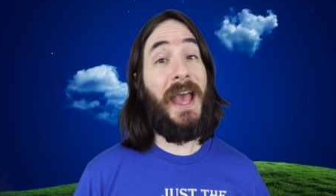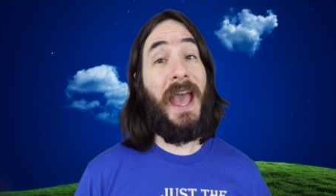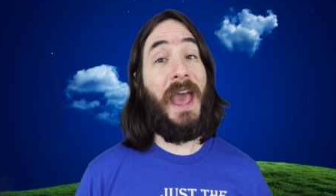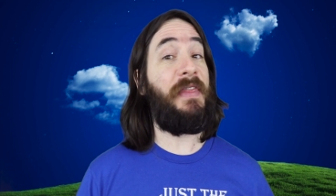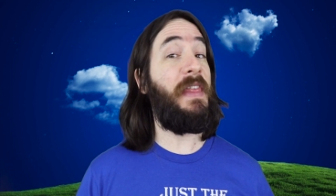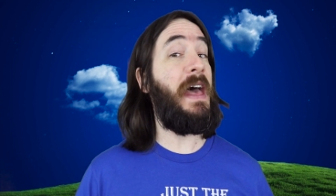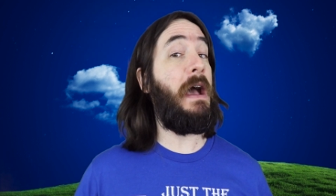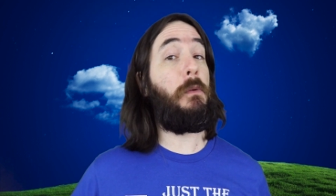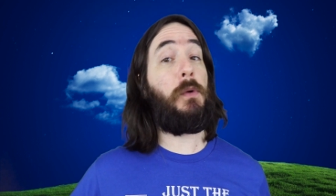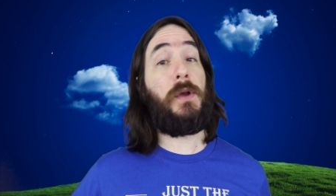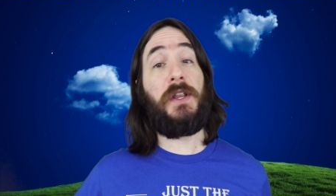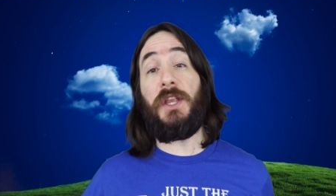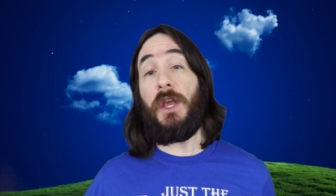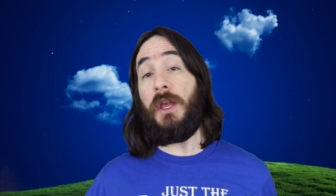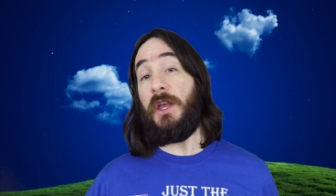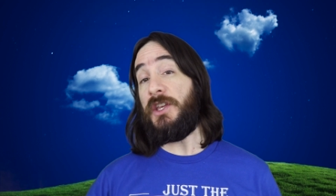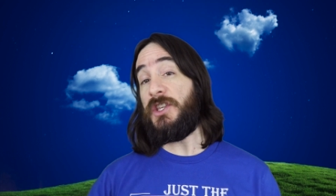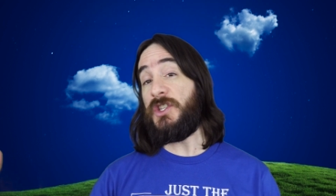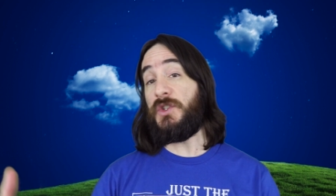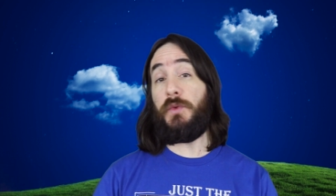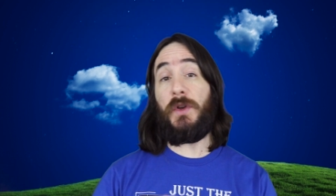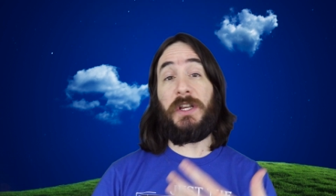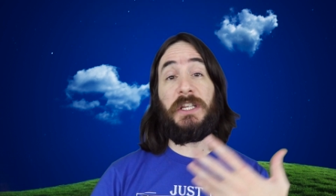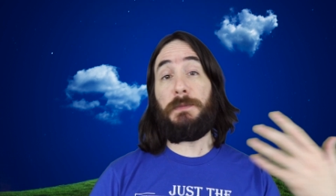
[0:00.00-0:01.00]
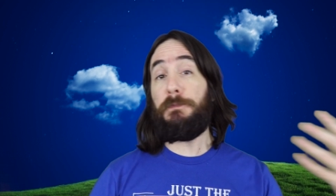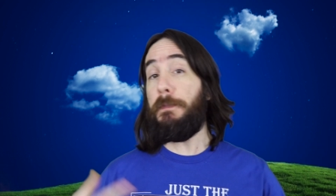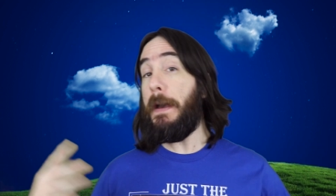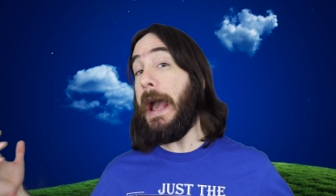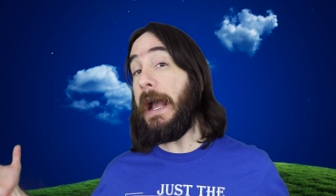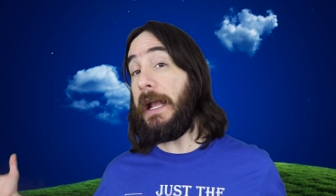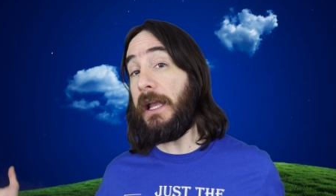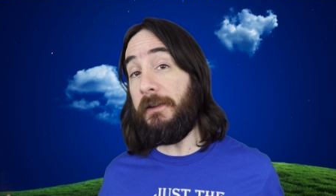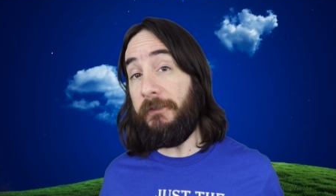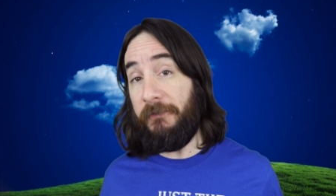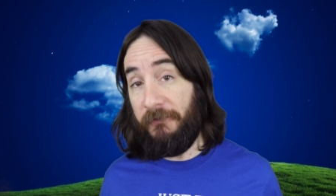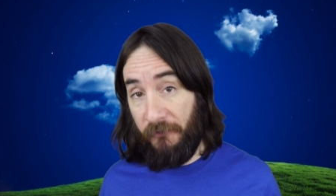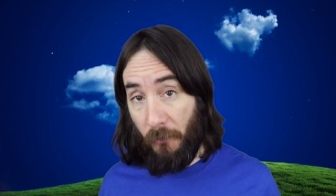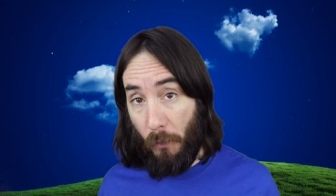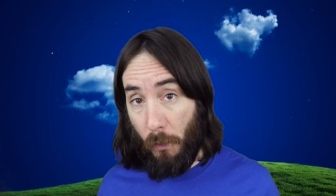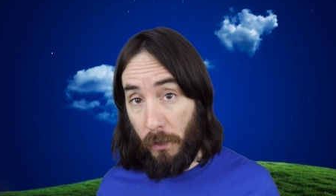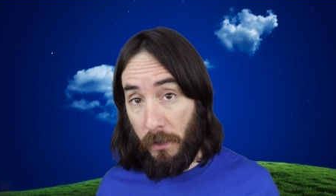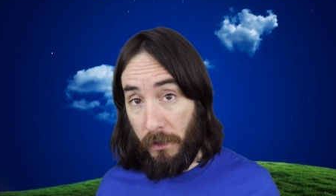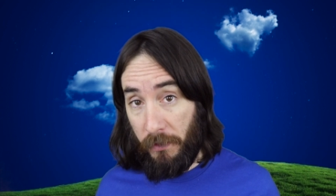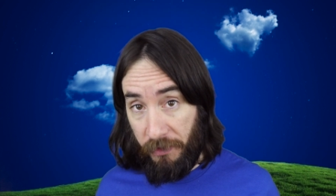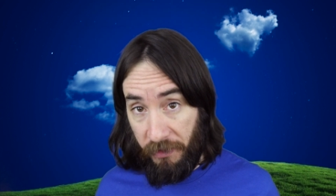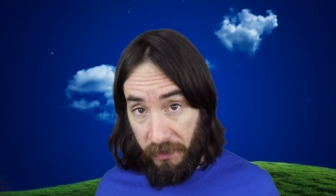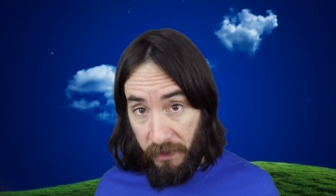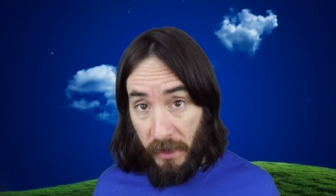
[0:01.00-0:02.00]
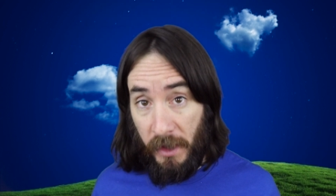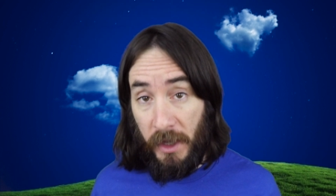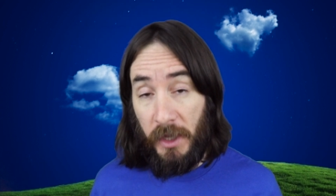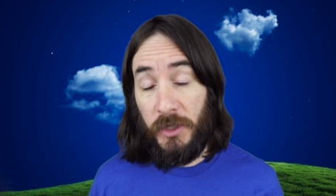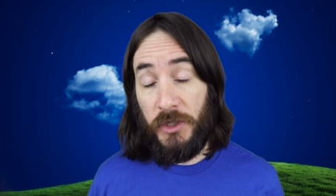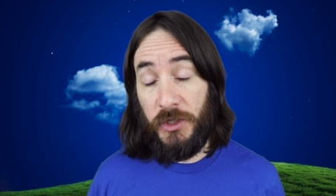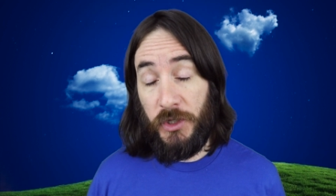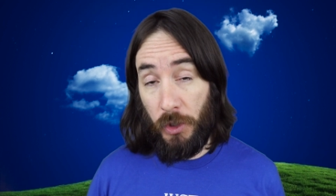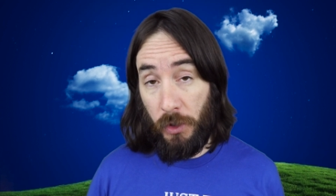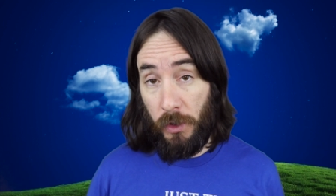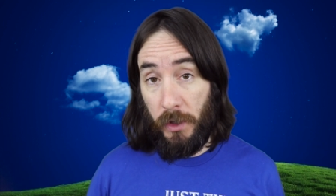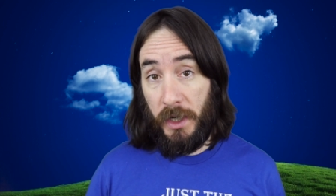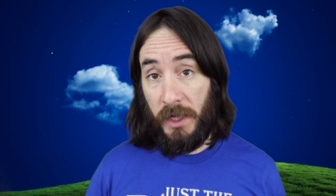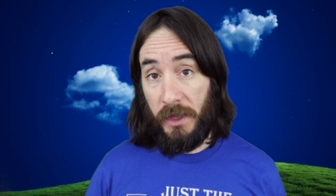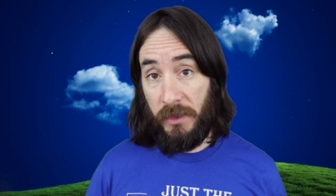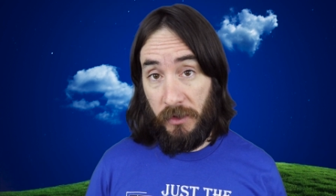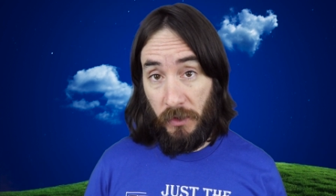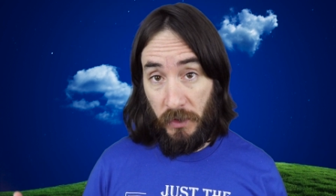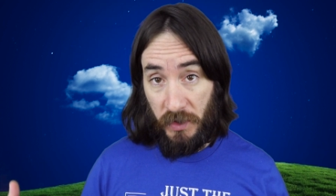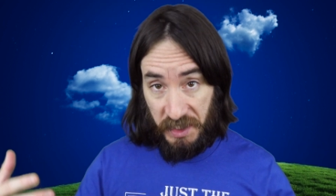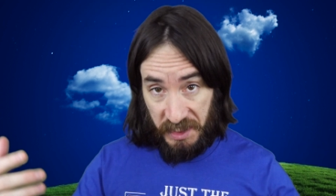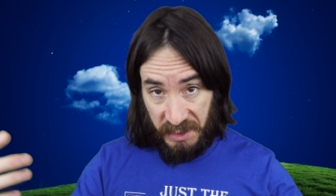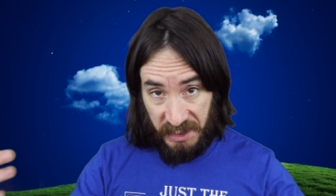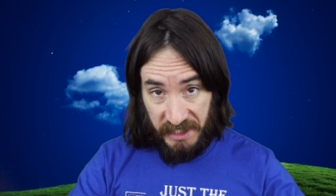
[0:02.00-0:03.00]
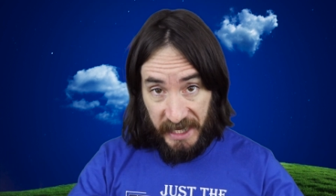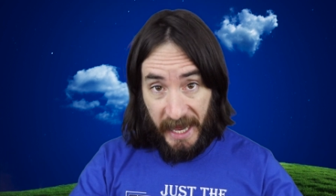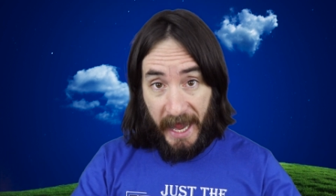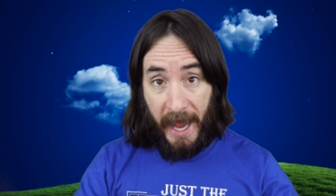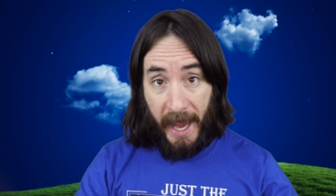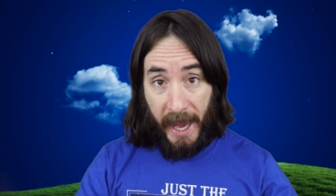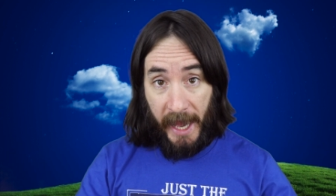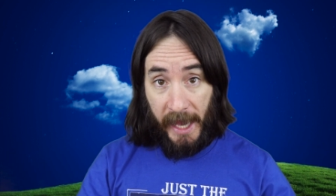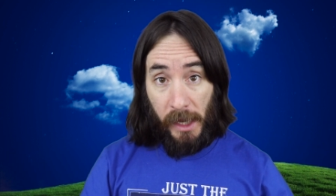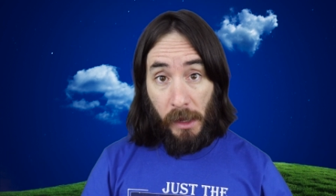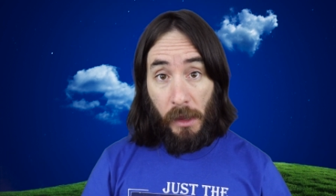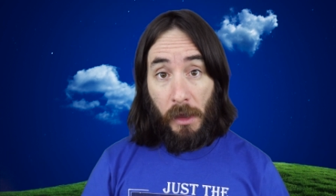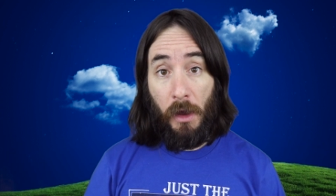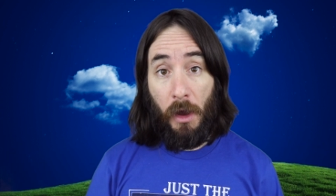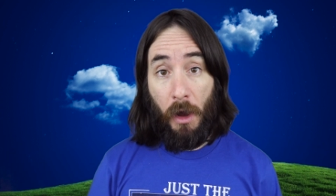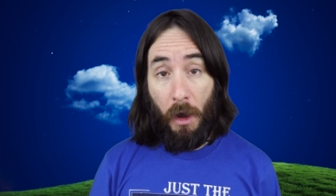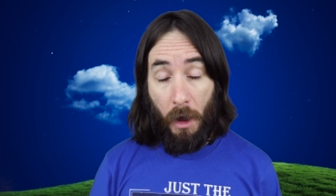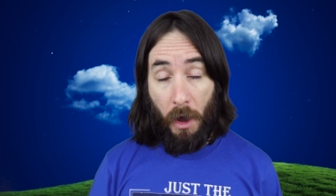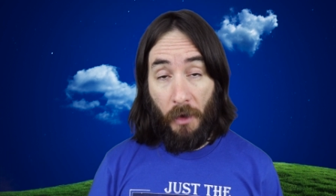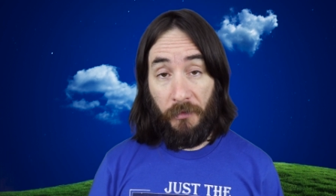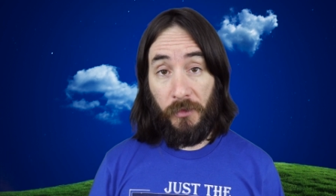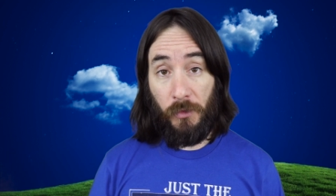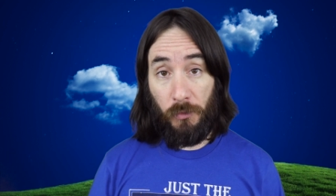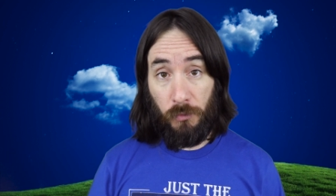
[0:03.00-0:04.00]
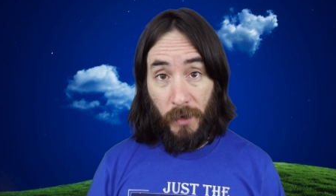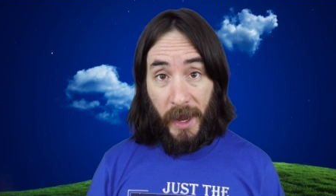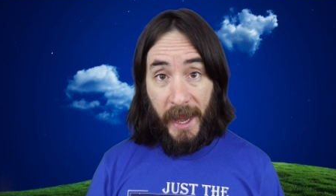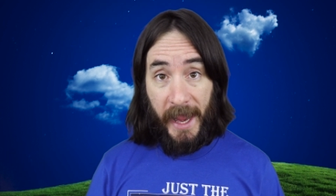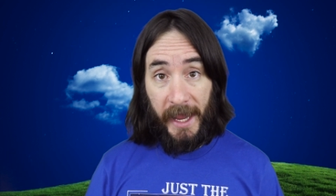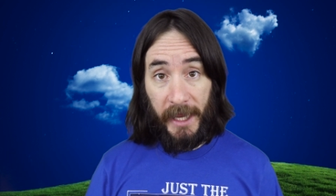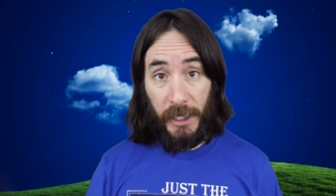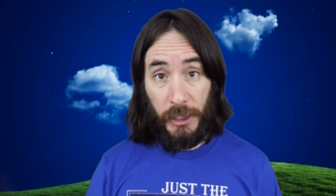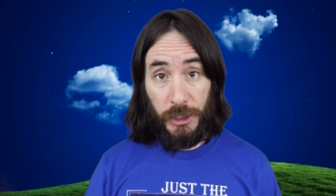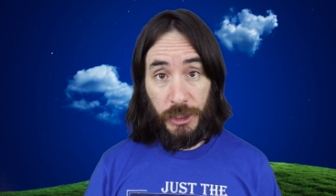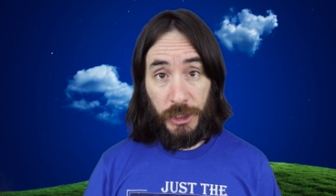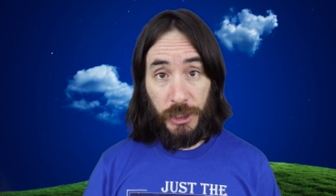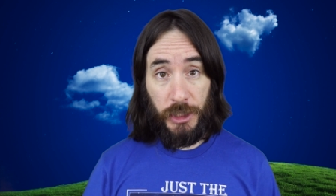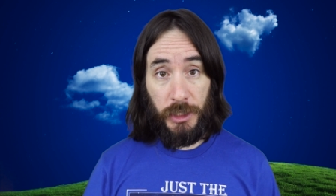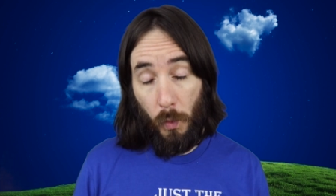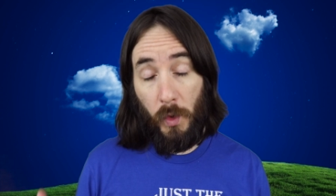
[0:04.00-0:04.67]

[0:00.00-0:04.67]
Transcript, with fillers: and that would switch back and forth during their stay on the ranch.